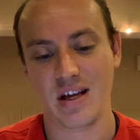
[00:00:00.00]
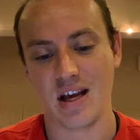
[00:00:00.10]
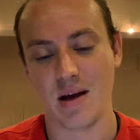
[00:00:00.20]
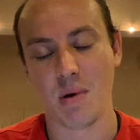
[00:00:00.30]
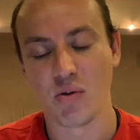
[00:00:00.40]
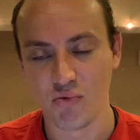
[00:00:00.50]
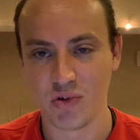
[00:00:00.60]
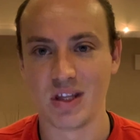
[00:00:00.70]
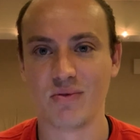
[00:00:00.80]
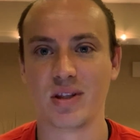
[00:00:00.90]
I'd
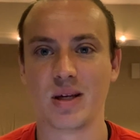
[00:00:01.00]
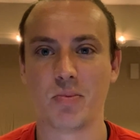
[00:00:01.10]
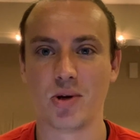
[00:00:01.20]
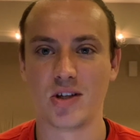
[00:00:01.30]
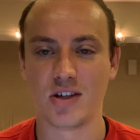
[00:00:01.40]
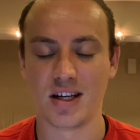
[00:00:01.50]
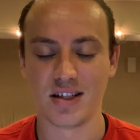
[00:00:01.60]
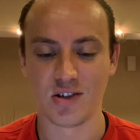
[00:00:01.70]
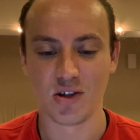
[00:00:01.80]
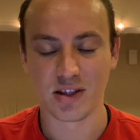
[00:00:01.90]
really appreciate it.
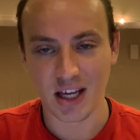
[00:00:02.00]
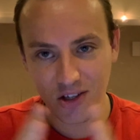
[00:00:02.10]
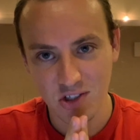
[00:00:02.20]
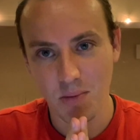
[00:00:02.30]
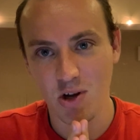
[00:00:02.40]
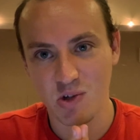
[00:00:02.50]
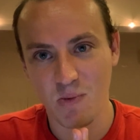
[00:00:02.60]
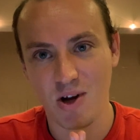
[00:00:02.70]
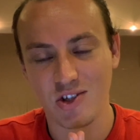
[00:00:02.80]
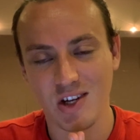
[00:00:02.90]
So thank you so much for
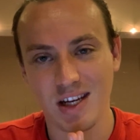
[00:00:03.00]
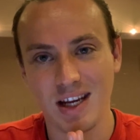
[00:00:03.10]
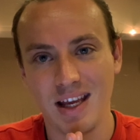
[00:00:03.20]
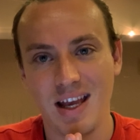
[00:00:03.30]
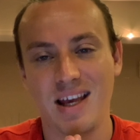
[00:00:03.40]
watching,